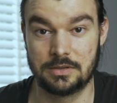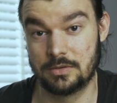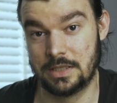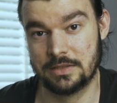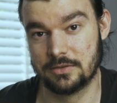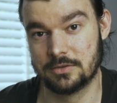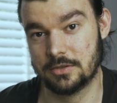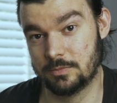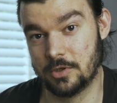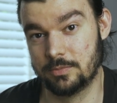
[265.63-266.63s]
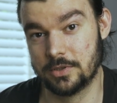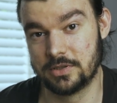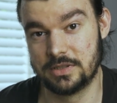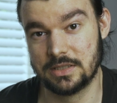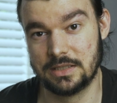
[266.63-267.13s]
and or
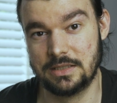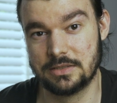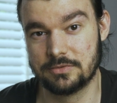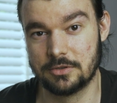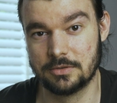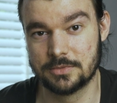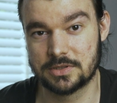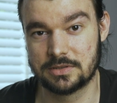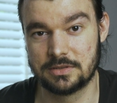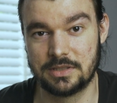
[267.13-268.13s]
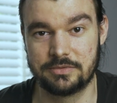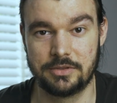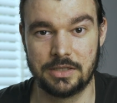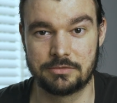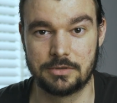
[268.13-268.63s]
property release forms if
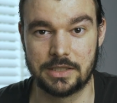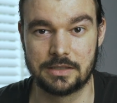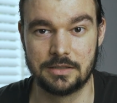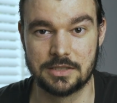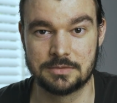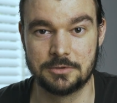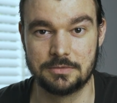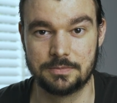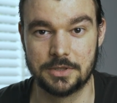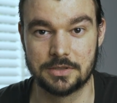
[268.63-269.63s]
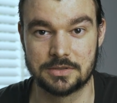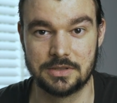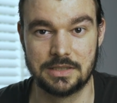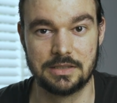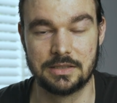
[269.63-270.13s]
you have a recognizable person
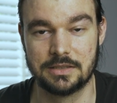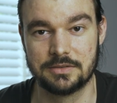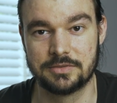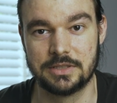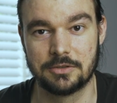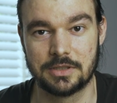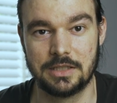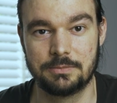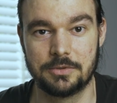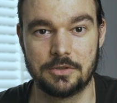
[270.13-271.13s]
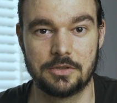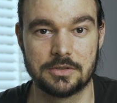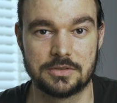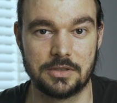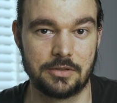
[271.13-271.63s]
in the video clip or
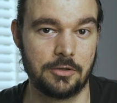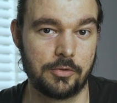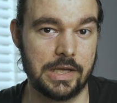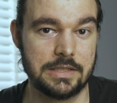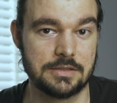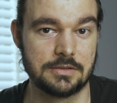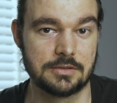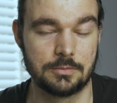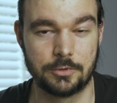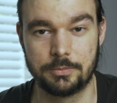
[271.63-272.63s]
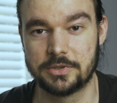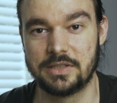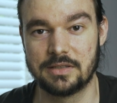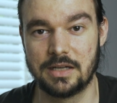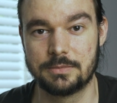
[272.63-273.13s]
certain locations or property
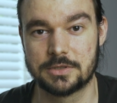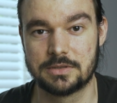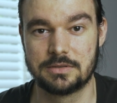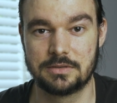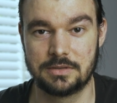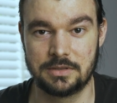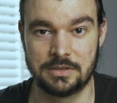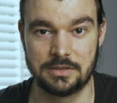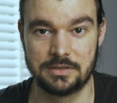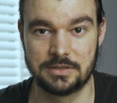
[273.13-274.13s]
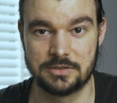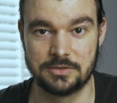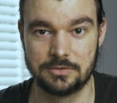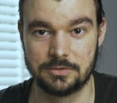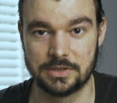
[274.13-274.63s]
types that
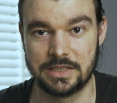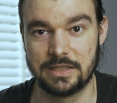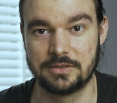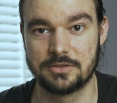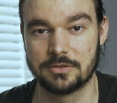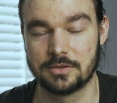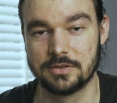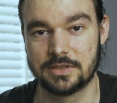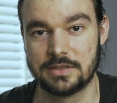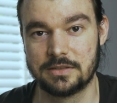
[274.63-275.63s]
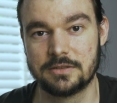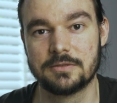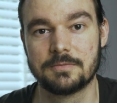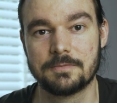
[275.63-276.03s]
you created your content in.